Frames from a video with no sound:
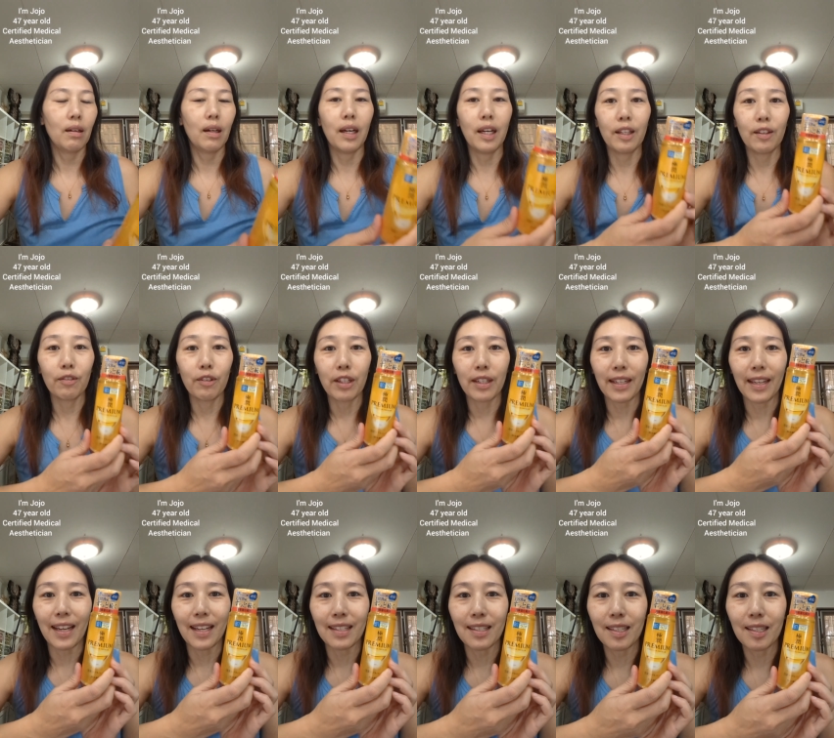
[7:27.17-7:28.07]
hyaluronic
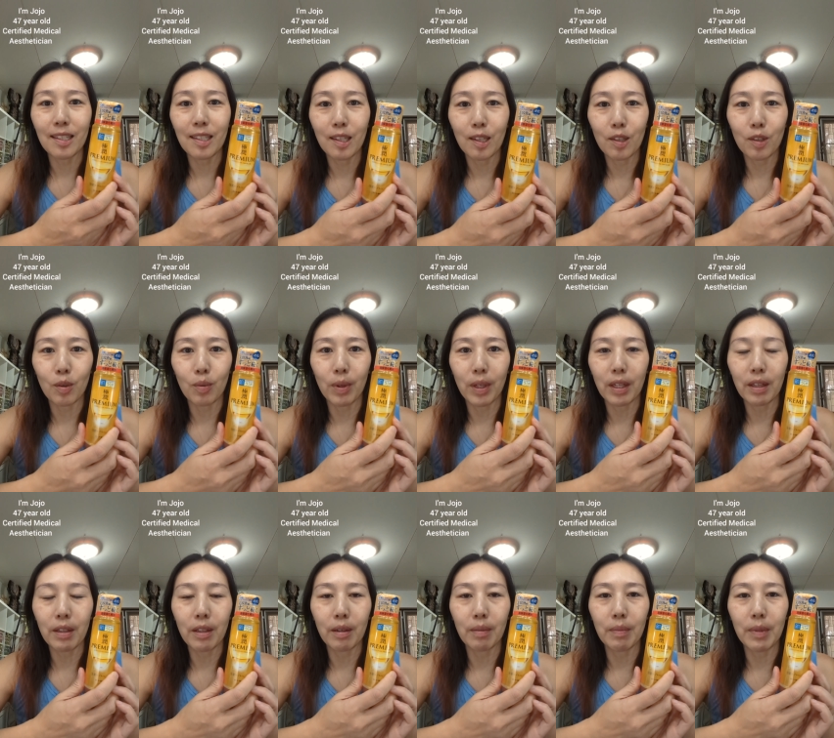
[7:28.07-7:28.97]
acids. So one
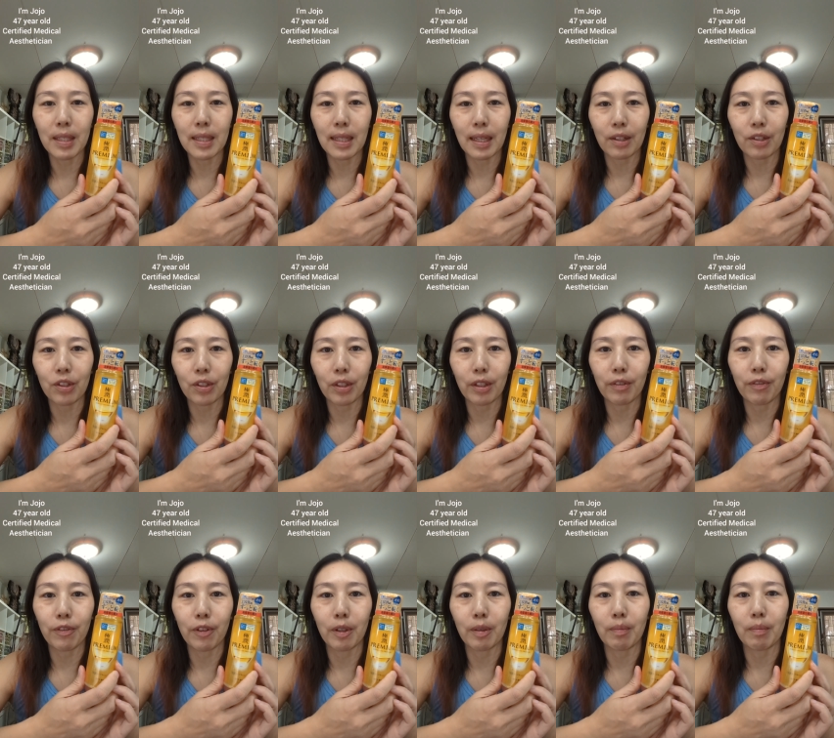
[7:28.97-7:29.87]
of them is actually
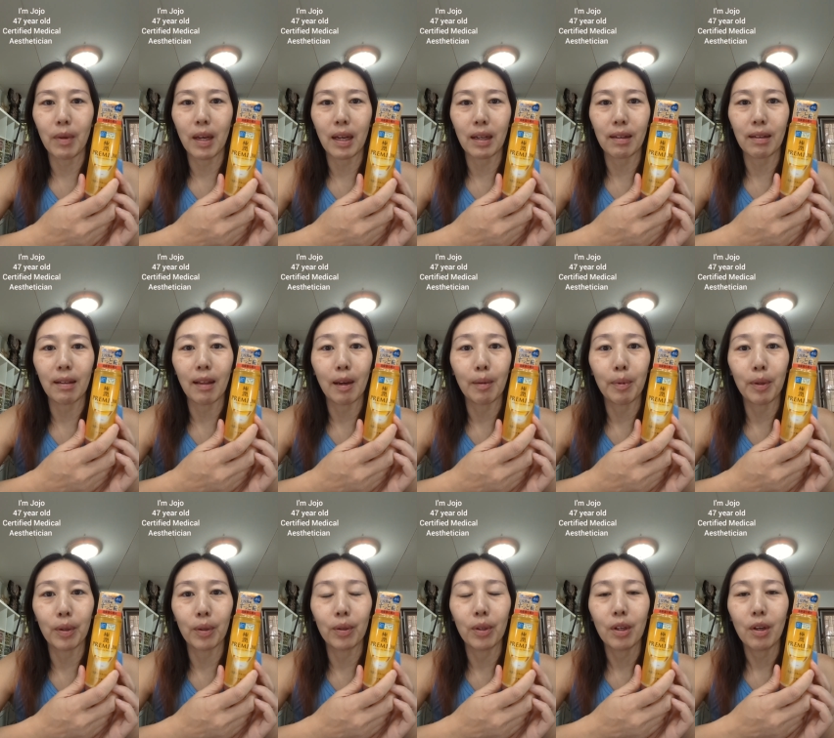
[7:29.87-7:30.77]
from Hada
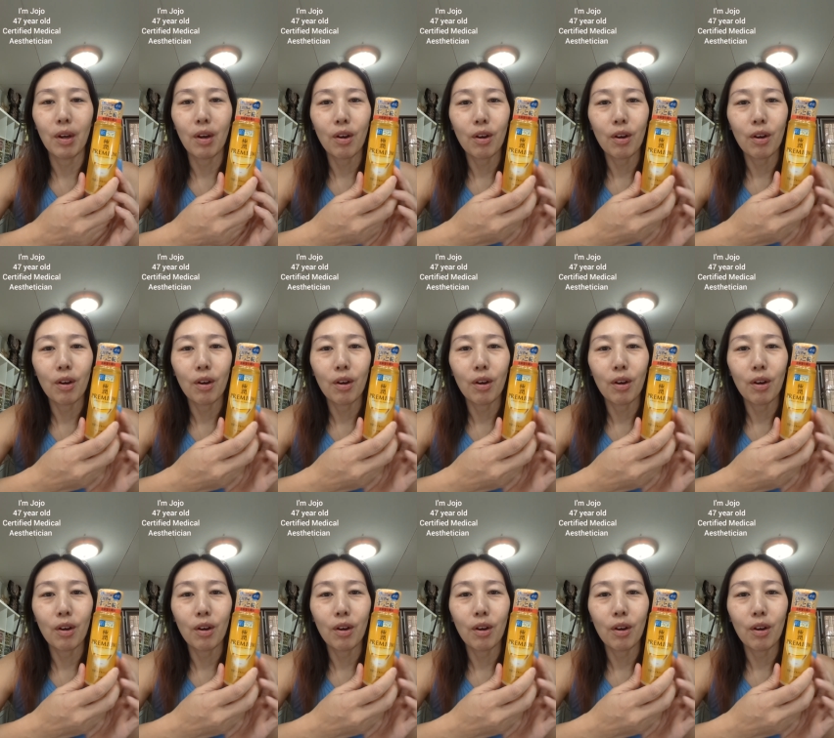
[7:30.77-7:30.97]
Labo